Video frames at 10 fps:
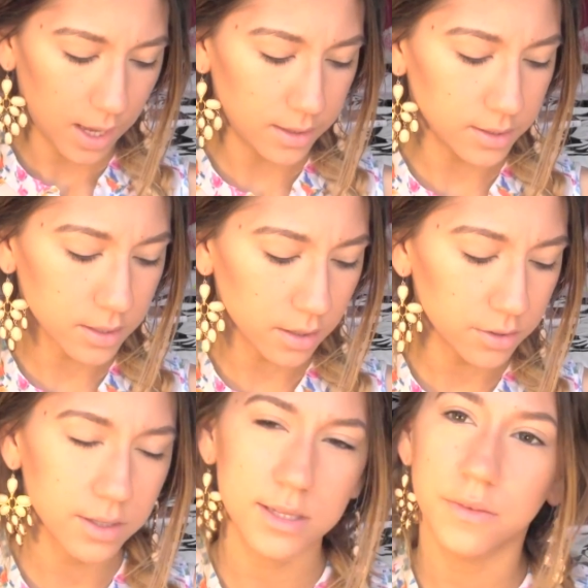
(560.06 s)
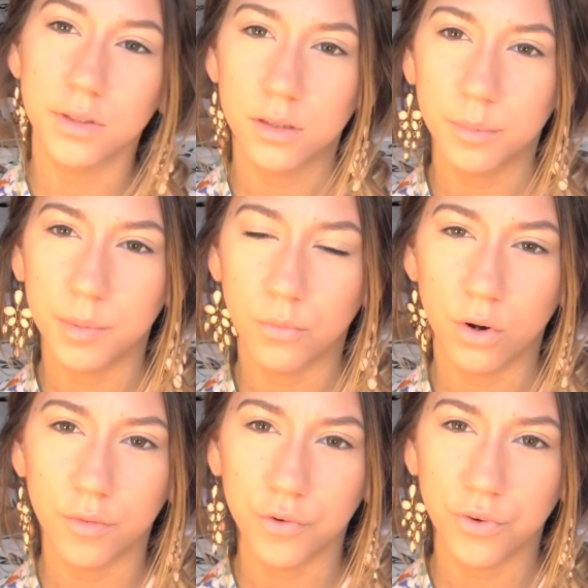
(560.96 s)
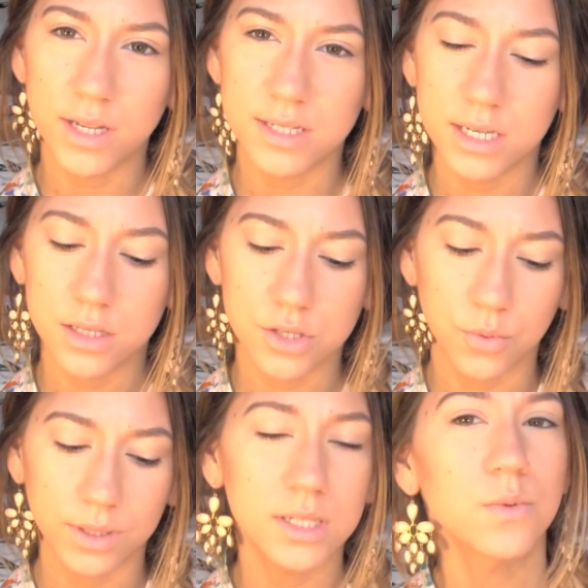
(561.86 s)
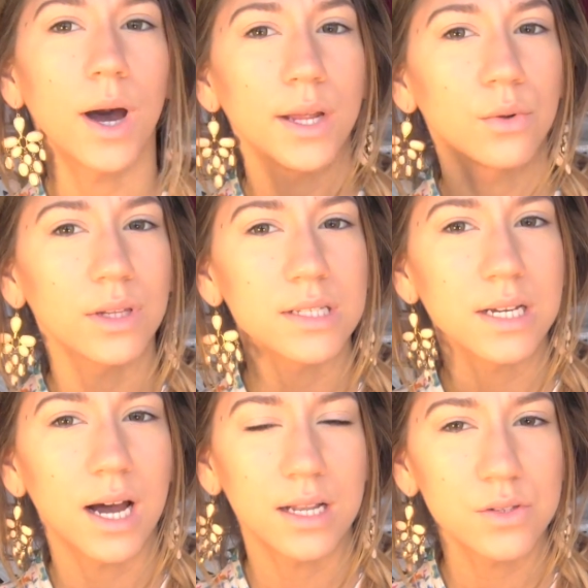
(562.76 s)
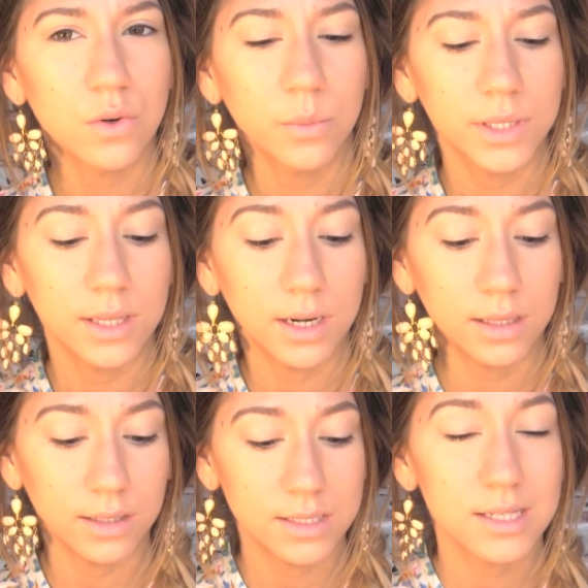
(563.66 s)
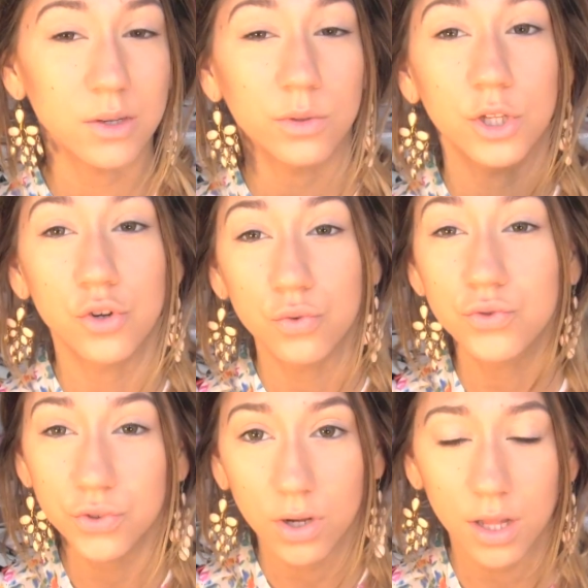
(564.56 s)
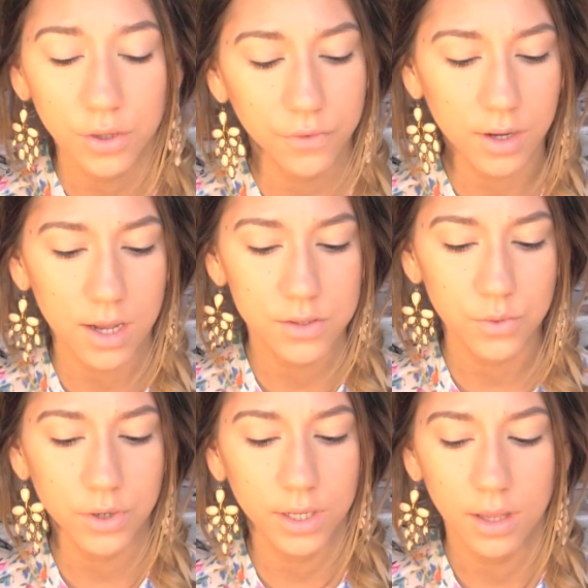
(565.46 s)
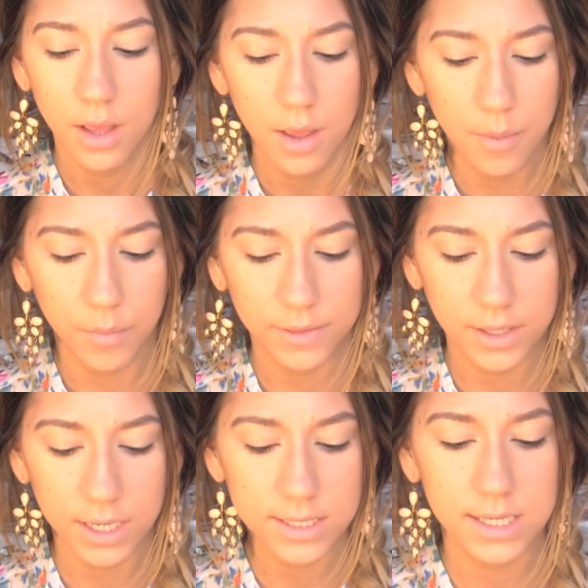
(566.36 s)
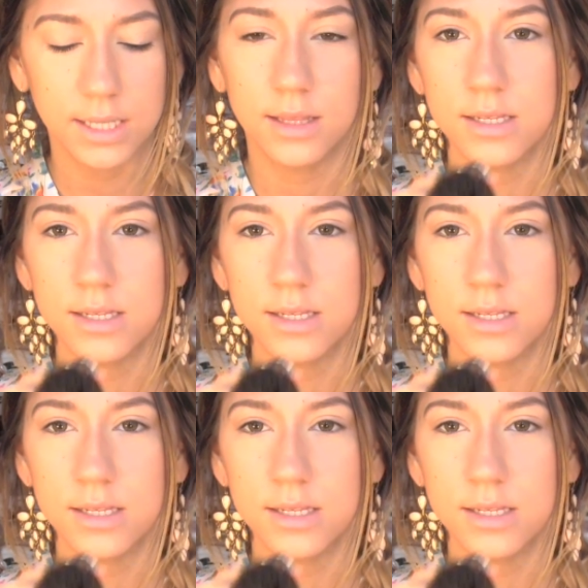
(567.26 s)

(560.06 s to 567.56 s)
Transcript: And this color does have a little bit more of a red tint to it. That's why I don't like to contour with it. I like to stick with the neutral color for contouring. But then I take